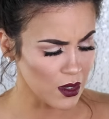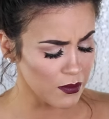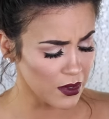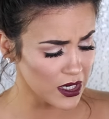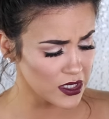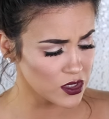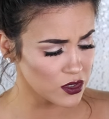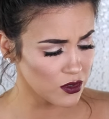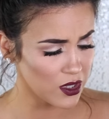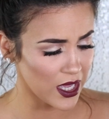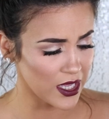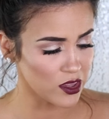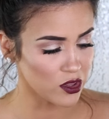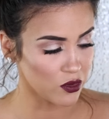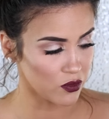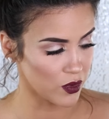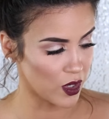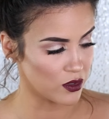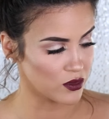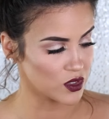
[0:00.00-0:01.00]
but I do like
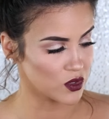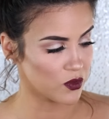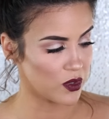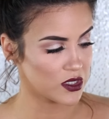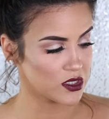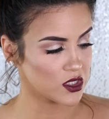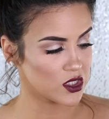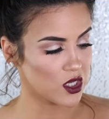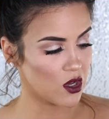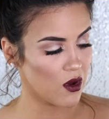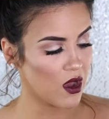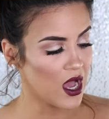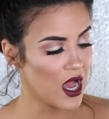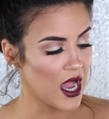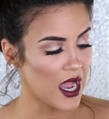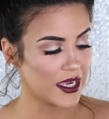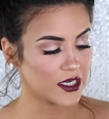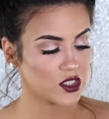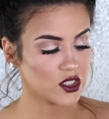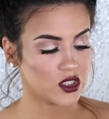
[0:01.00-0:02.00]
the rose one. So
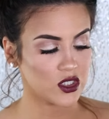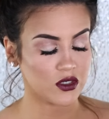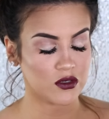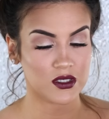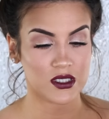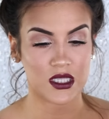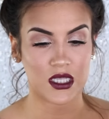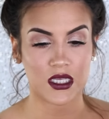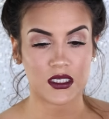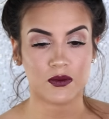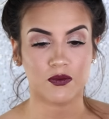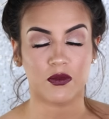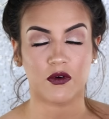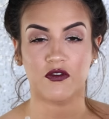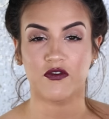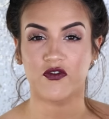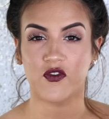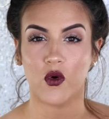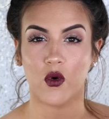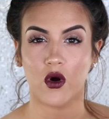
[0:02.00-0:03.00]
I just use this
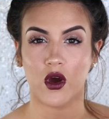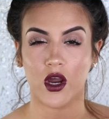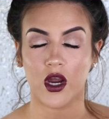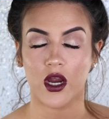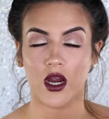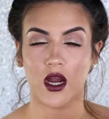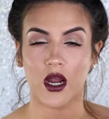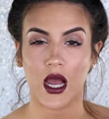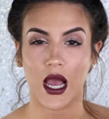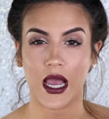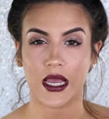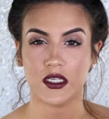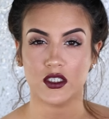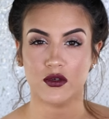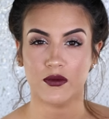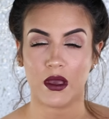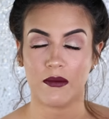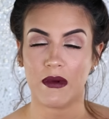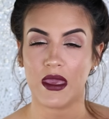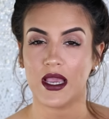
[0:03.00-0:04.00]
before I
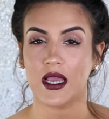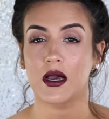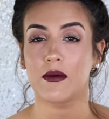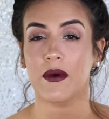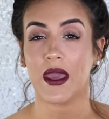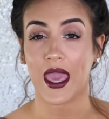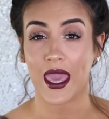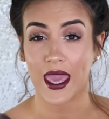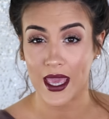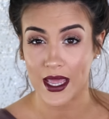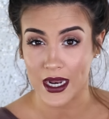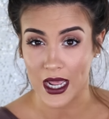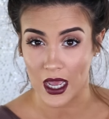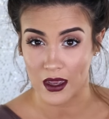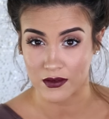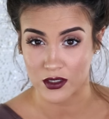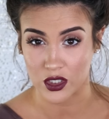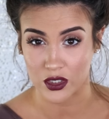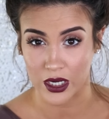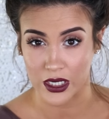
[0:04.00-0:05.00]
do my makeup and
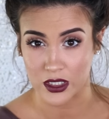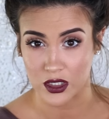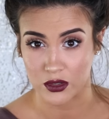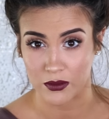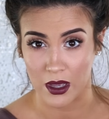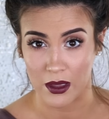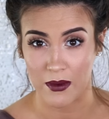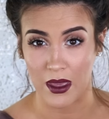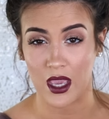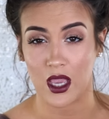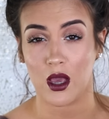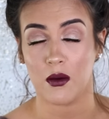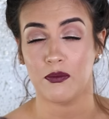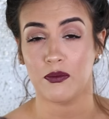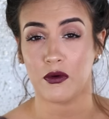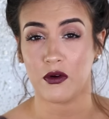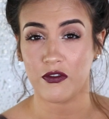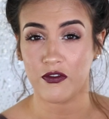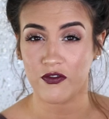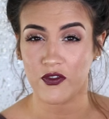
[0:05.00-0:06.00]
after I do my makeup.
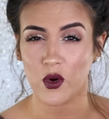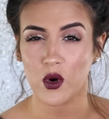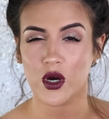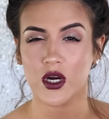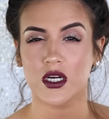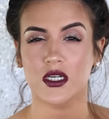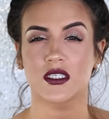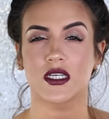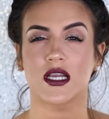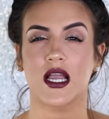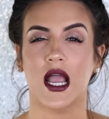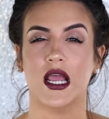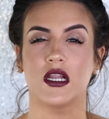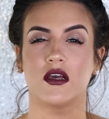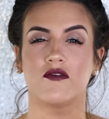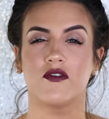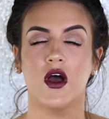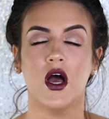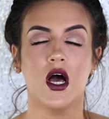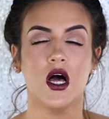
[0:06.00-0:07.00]
Before to kind
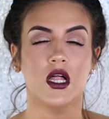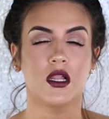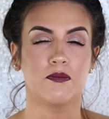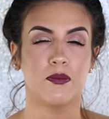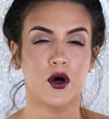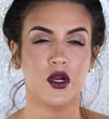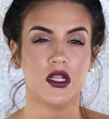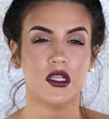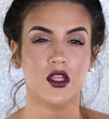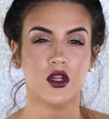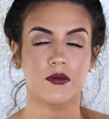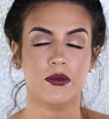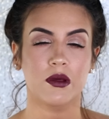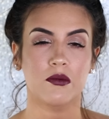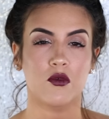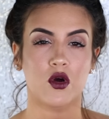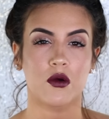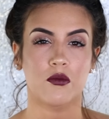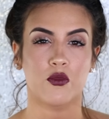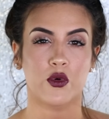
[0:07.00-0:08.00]
of put a little
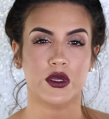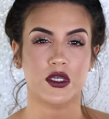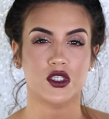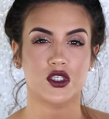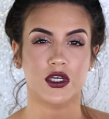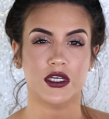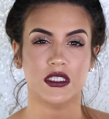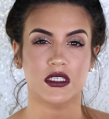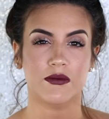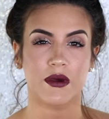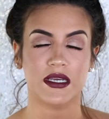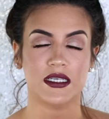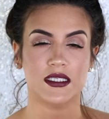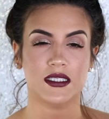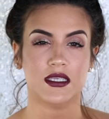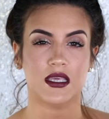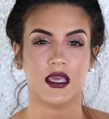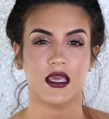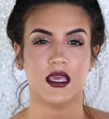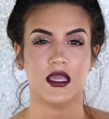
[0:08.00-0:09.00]
bit more moisture into my
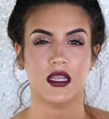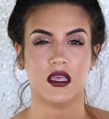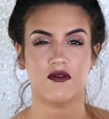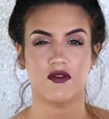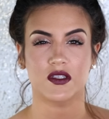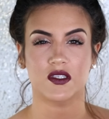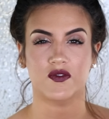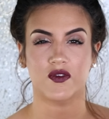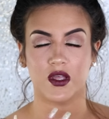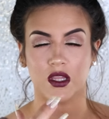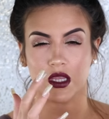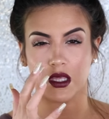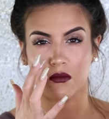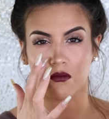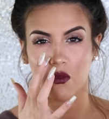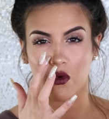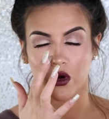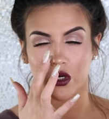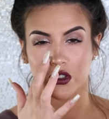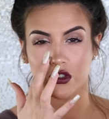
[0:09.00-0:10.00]
skin if it's feeling
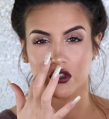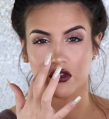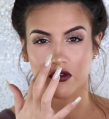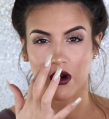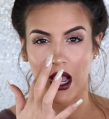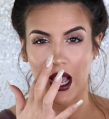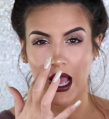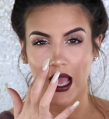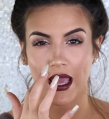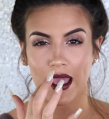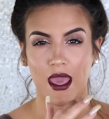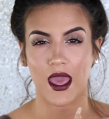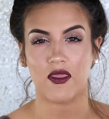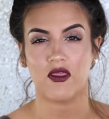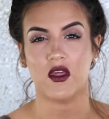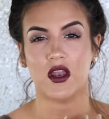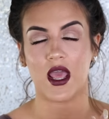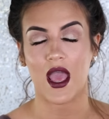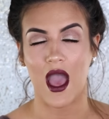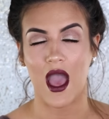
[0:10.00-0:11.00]
more dry and then